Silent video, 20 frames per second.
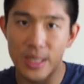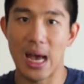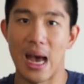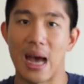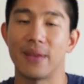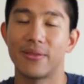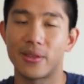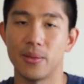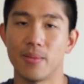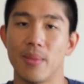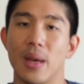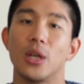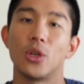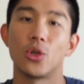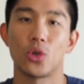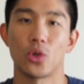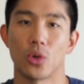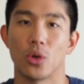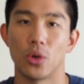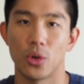have to make
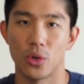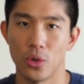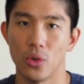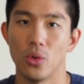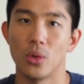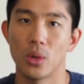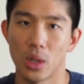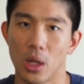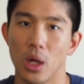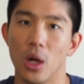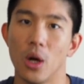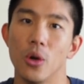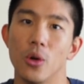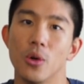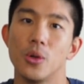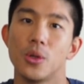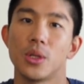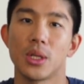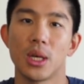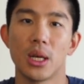sure you
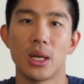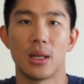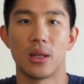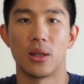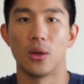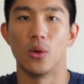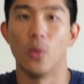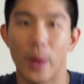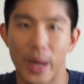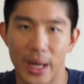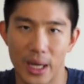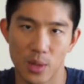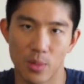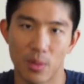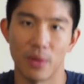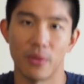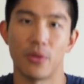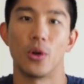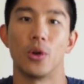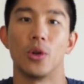close the wings
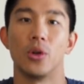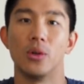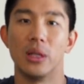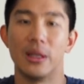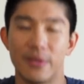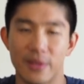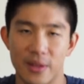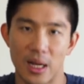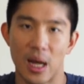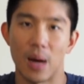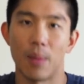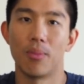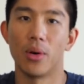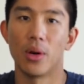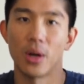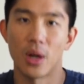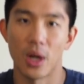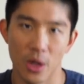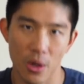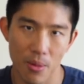before you lift it up,
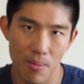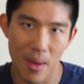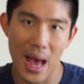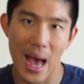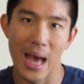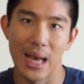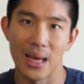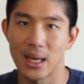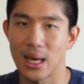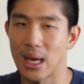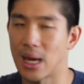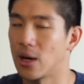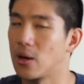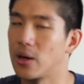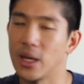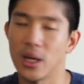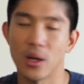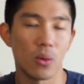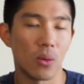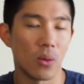put it on your bag,
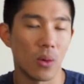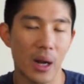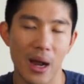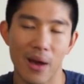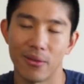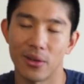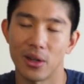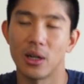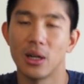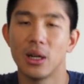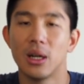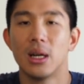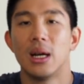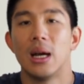carry it, whatever,